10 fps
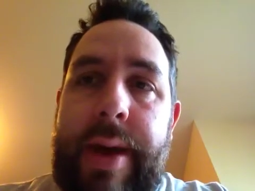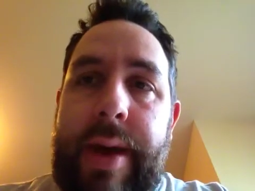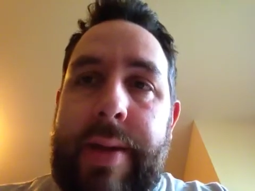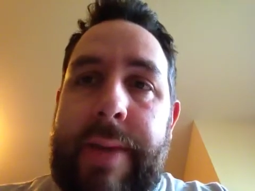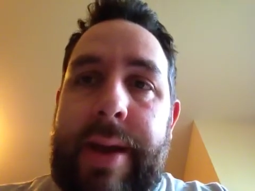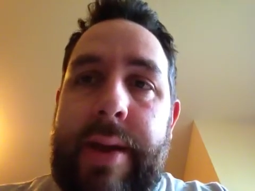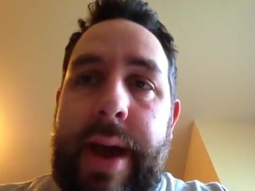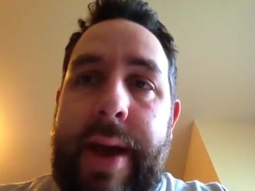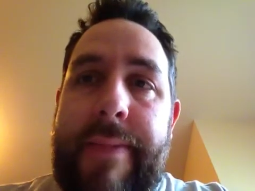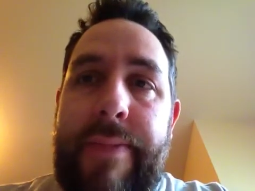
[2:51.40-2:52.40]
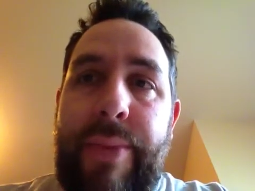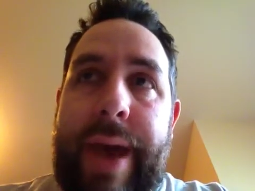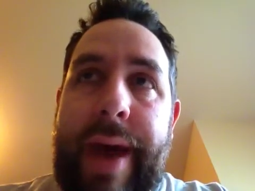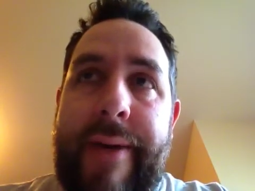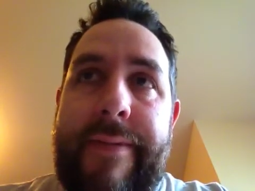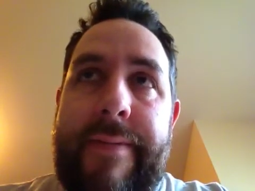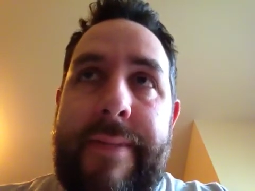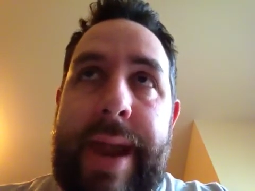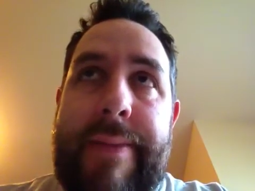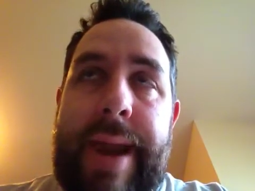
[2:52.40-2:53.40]
In the meantime, we have
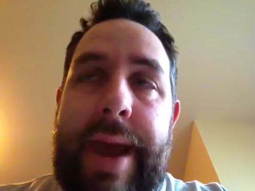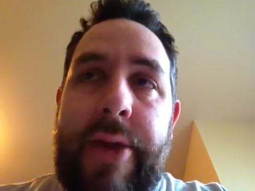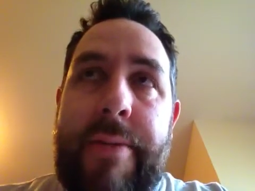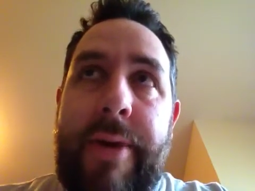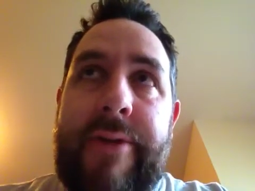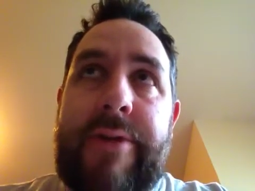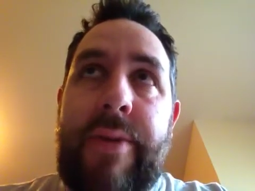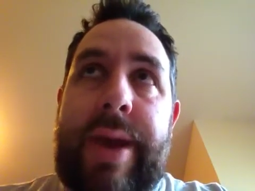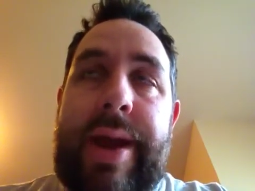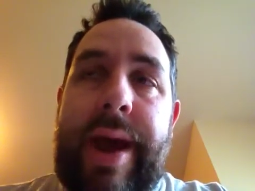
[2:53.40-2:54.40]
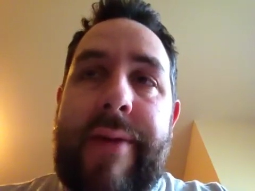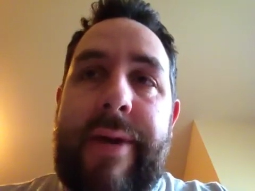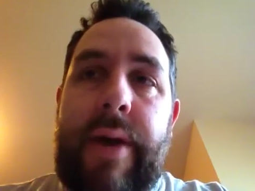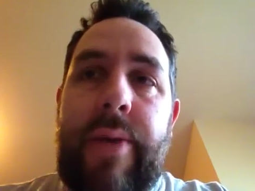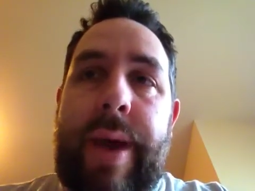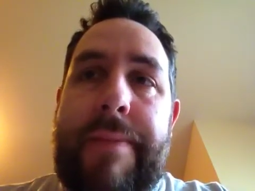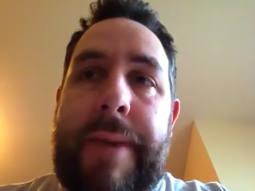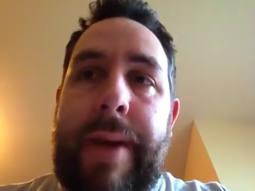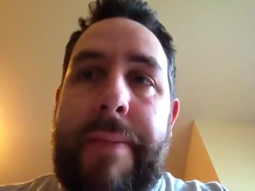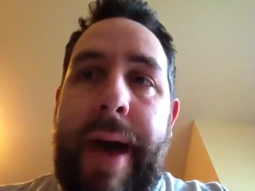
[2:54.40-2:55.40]
many, many other books to read. I have a great
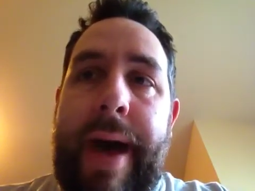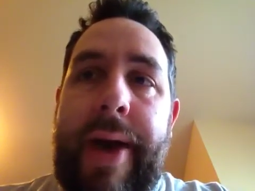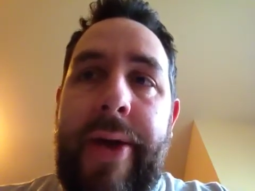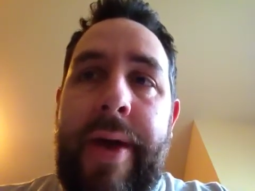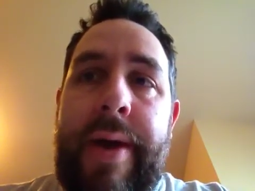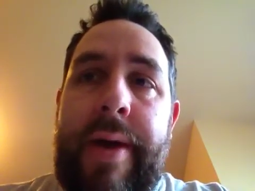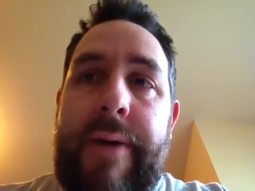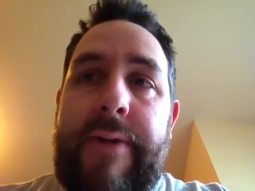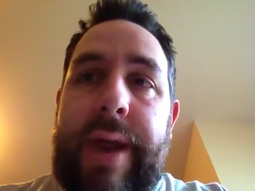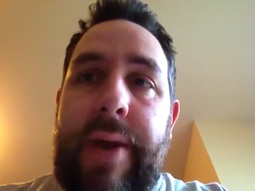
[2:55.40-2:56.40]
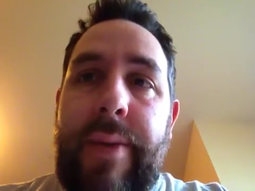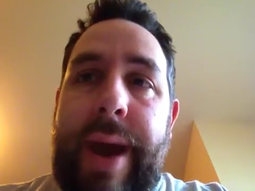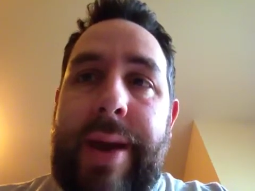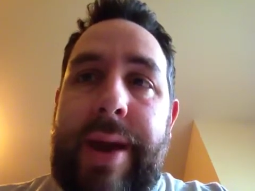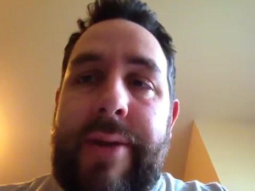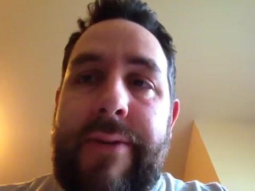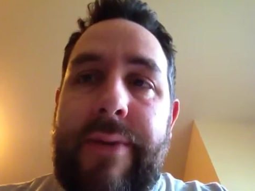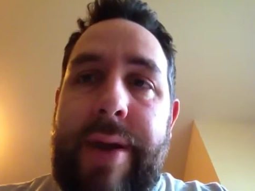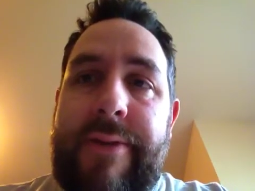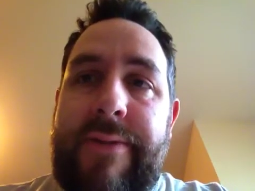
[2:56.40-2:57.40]
big pile sitting right in
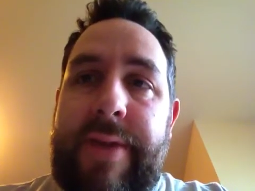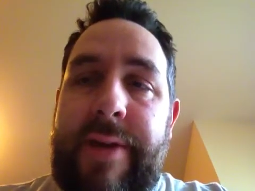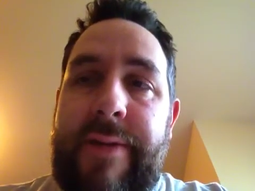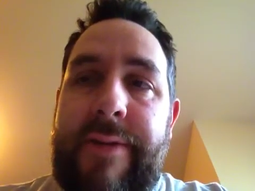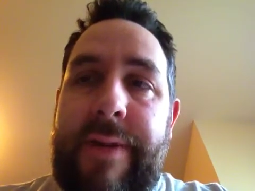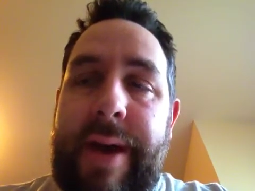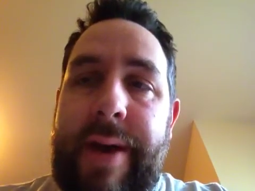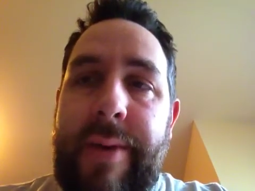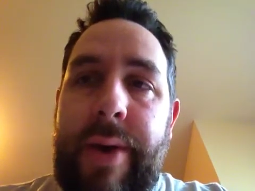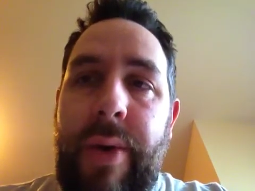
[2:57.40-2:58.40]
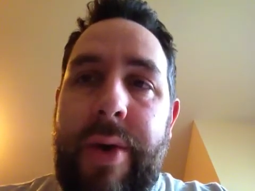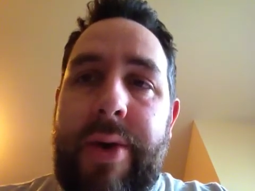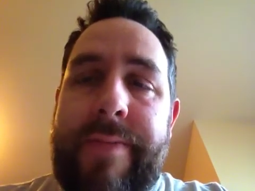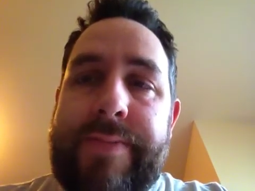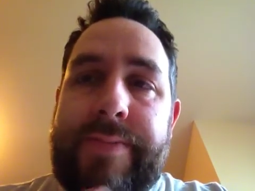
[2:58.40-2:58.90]
front of this recorder,